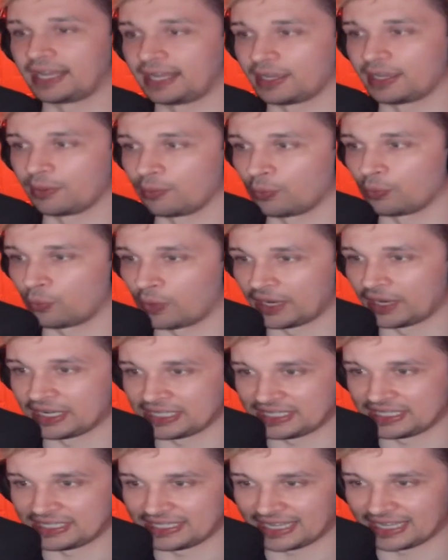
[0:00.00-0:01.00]
what
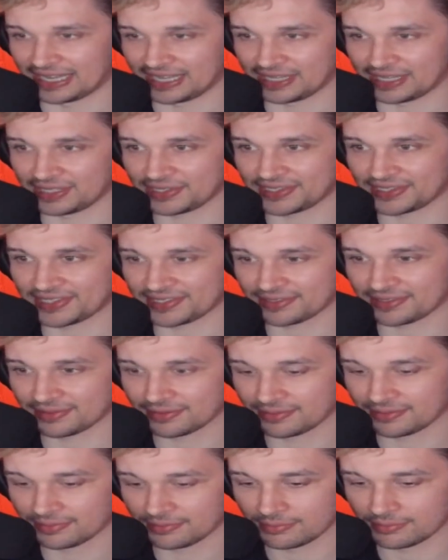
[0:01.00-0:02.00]
it does,
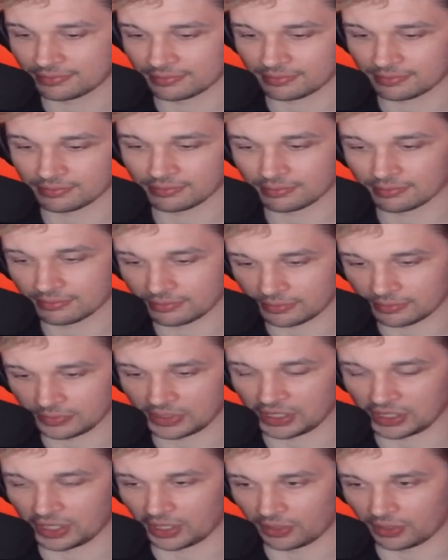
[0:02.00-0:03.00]

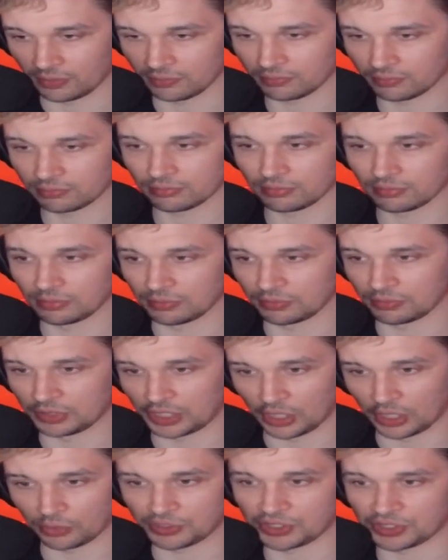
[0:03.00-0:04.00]
you know,
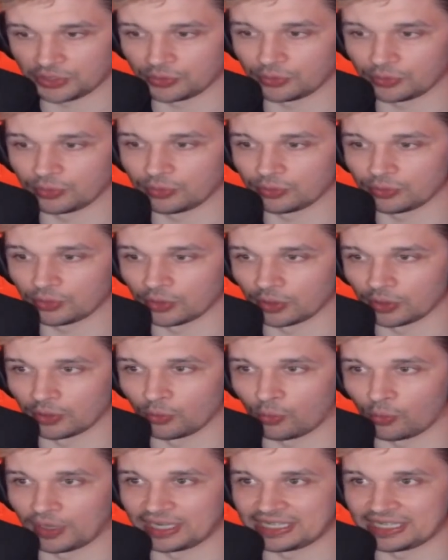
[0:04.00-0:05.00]
go to, or
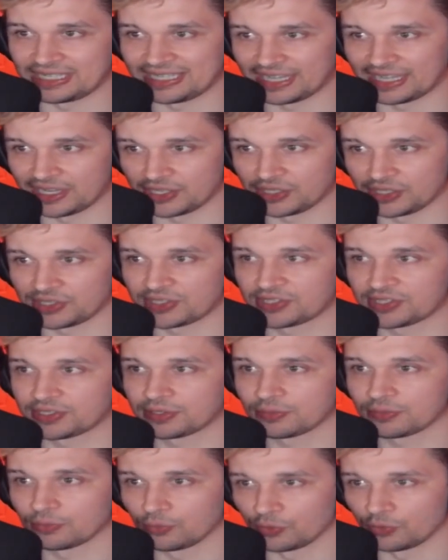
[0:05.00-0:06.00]
what it does
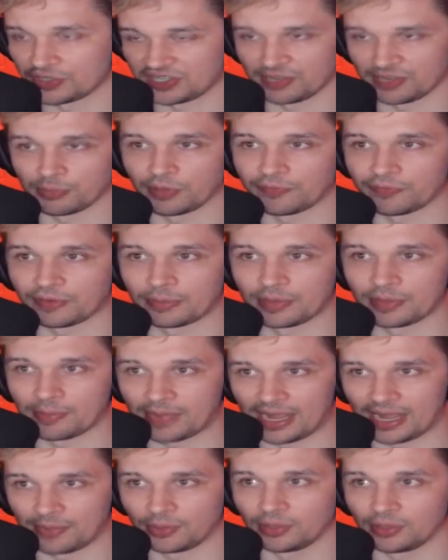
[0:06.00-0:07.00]
resemble from the
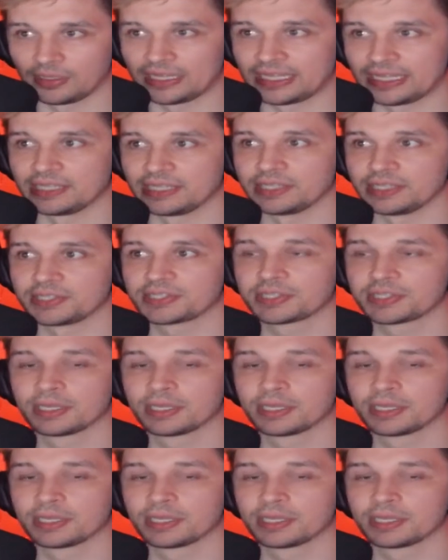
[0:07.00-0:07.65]
Bible is